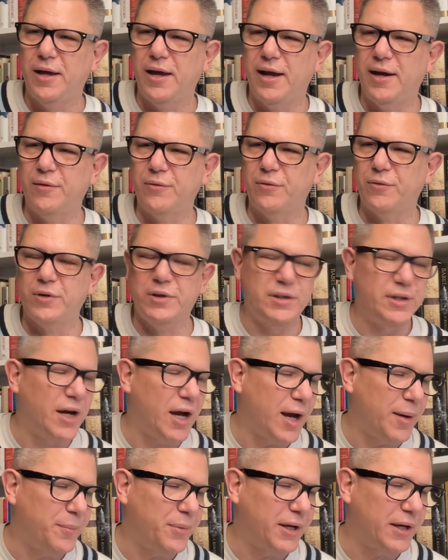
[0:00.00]
every
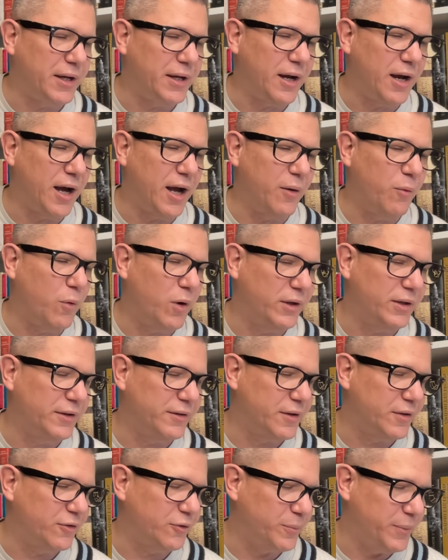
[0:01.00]
topic I
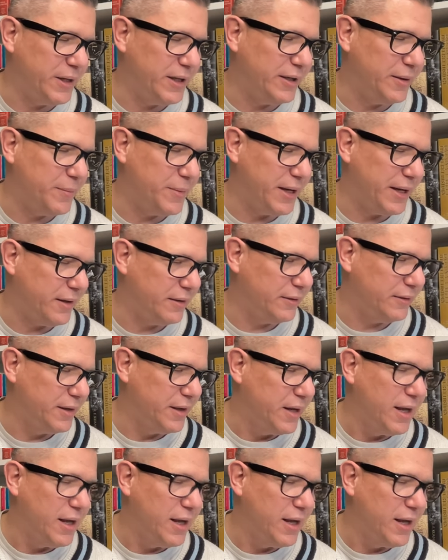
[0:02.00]
wanted to speak about.